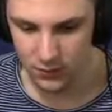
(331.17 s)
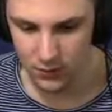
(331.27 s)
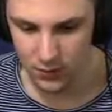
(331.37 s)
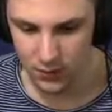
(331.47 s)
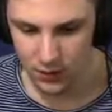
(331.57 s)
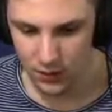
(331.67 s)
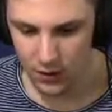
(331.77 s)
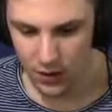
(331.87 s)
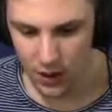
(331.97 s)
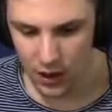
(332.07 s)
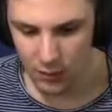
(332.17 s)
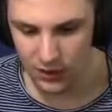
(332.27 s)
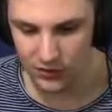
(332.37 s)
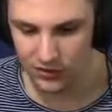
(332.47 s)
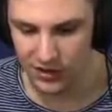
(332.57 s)
So let's see we get. Oh,
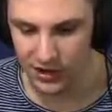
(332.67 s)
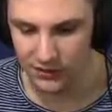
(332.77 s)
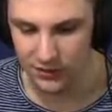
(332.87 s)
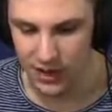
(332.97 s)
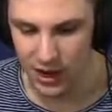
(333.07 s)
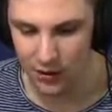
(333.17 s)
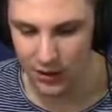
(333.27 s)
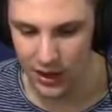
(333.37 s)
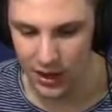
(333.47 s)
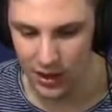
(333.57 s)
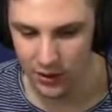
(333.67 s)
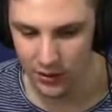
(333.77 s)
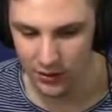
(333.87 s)
we're just heading down here.